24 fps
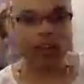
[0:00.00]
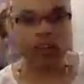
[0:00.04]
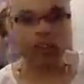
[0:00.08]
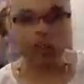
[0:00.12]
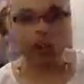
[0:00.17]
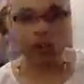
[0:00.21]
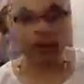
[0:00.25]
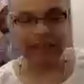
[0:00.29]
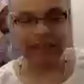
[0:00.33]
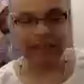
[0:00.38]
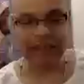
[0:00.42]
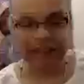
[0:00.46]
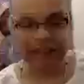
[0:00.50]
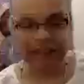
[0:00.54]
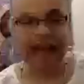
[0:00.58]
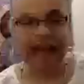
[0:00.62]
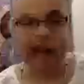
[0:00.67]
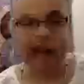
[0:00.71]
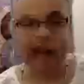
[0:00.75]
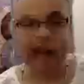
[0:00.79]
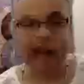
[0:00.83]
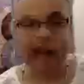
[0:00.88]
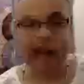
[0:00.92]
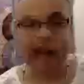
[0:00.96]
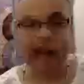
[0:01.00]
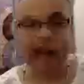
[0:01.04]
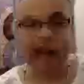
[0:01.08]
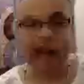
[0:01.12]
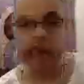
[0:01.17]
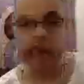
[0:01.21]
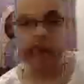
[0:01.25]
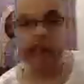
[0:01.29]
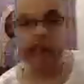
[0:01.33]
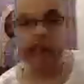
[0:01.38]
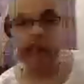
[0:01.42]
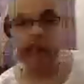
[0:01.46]
you are now
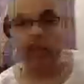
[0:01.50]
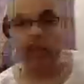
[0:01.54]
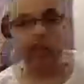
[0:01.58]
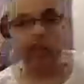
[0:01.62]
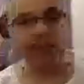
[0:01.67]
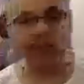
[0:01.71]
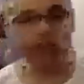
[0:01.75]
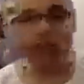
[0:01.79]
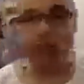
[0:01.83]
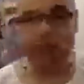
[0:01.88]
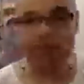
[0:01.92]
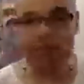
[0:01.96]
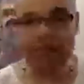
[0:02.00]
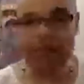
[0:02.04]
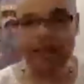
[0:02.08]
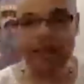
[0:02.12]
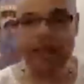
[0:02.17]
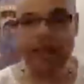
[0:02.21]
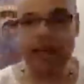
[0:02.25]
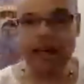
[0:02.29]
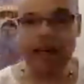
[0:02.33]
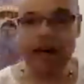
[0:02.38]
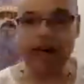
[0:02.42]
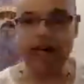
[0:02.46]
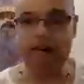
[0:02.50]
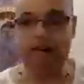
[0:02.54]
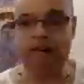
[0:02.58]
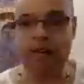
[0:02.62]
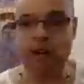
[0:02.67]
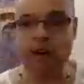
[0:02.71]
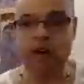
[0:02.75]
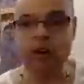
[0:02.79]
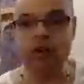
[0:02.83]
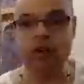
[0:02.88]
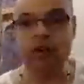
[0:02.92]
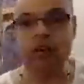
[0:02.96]
shifting through many of
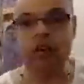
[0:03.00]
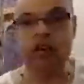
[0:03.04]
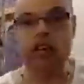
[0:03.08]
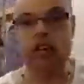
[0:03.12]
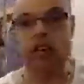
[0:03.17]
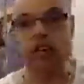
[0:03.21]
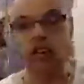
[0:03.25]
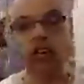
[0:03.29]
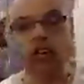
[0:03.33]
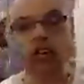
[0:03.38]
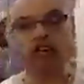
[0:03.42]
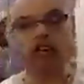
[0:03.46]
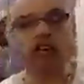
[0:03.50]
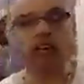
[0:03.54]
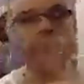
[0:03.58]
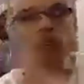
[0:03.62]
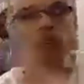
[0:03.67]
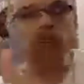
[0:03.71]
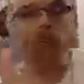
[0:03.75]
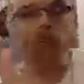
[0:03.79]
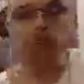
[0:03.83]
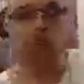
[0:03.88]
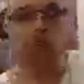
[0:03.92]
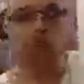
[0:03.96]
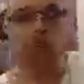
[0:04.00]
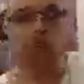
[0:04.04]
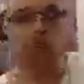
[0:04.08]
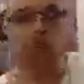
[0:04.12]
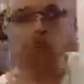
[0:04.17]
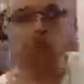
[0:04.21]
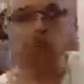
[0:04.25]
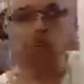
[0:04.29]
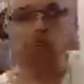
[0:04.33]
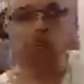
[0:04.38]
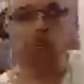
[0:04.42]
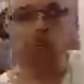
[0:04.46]
those universes
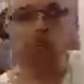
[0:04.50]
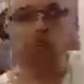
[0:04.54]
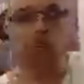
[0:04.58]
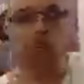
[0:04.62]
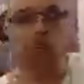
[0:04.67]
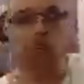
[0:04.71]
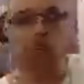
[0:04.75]
and